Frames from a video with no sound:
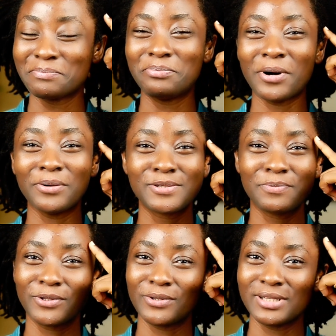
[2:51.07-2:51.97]
bald
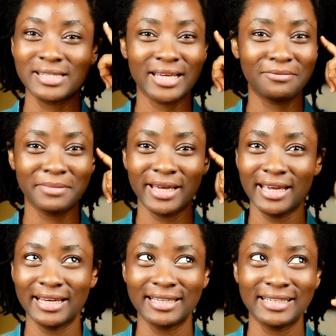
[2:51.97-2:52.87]
spot on this side of my
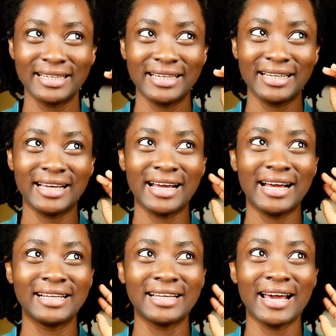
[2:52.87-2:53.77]
head,
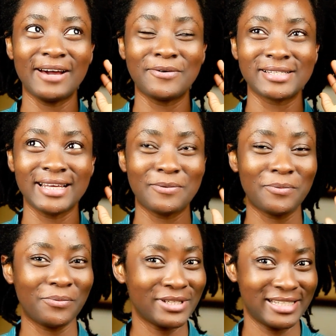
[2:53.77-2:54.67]
and I was like,
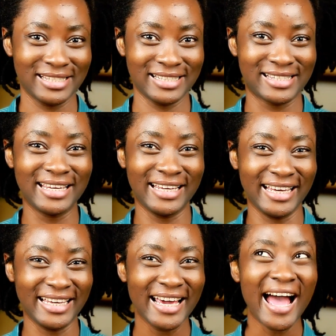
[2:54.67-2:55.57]
what is this?
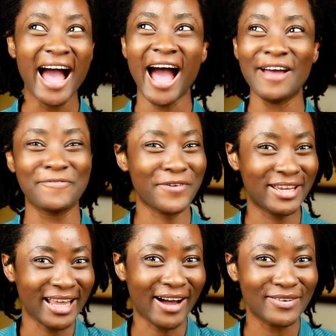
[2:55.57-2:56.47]
I
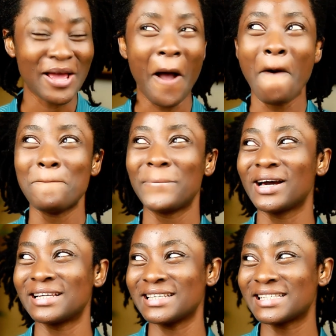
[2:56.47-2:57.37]
freaked out,
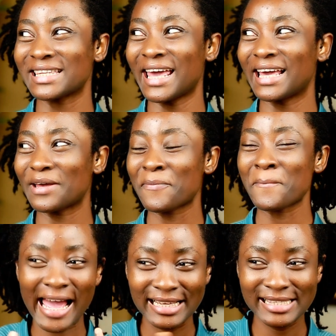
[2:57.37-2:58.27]
because it's like
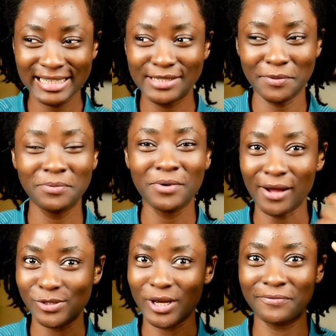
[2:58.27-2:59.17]
I teach people
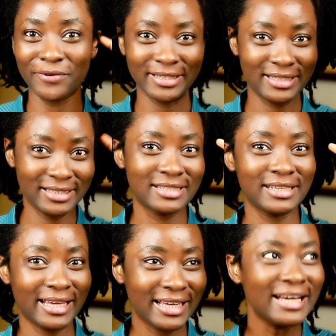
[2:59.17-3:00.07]
how to avoid this.
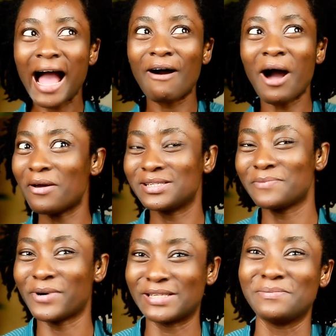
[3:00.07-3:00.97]
Like, how is
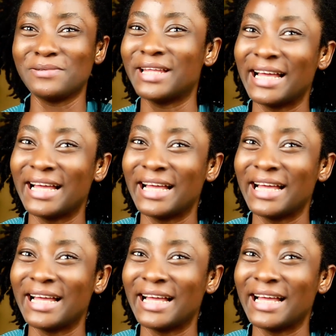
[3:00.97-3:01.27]
it possible